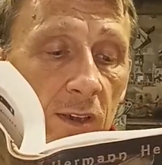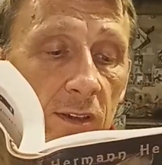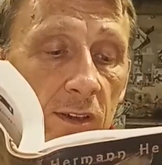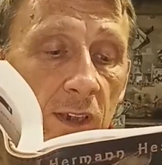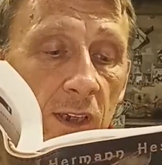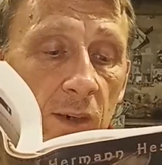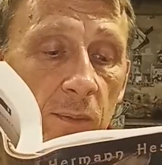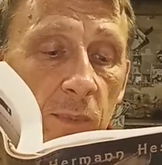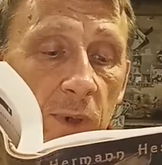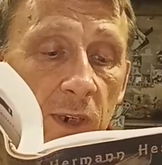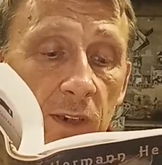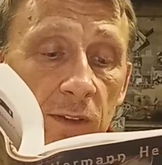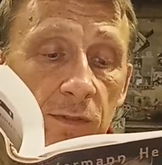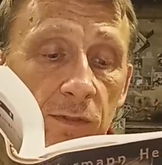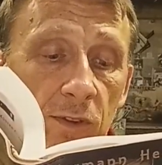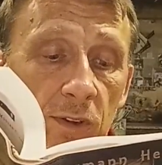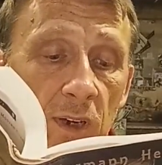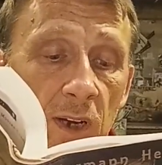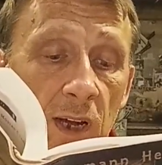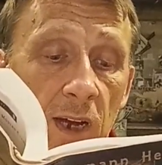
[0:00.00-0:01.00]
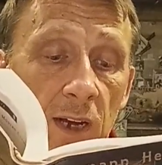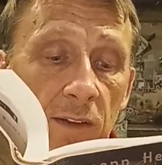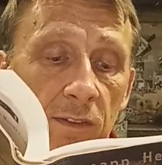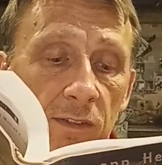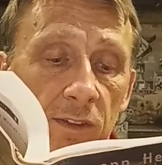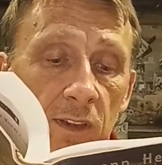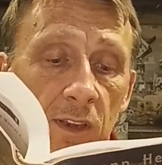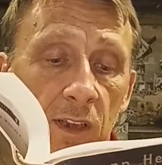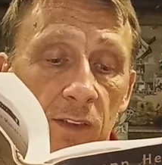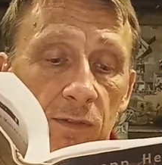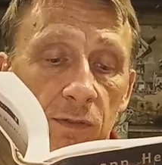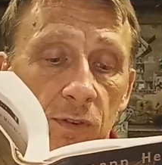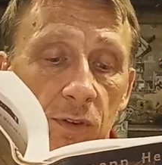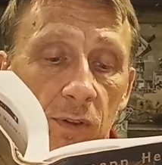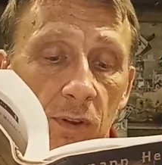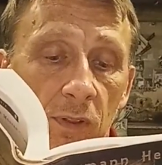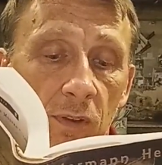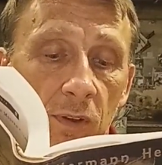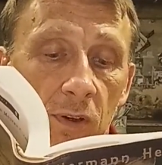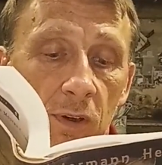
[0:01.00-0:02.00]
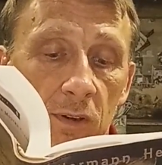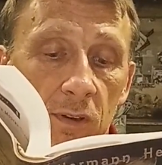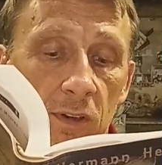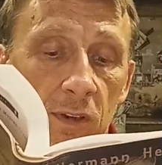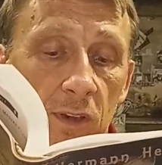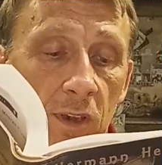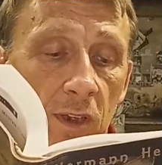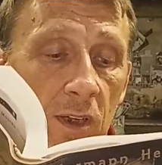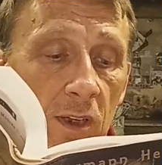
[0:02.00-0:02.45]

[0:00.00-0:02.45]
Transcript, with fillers: They are made for life, not for thought.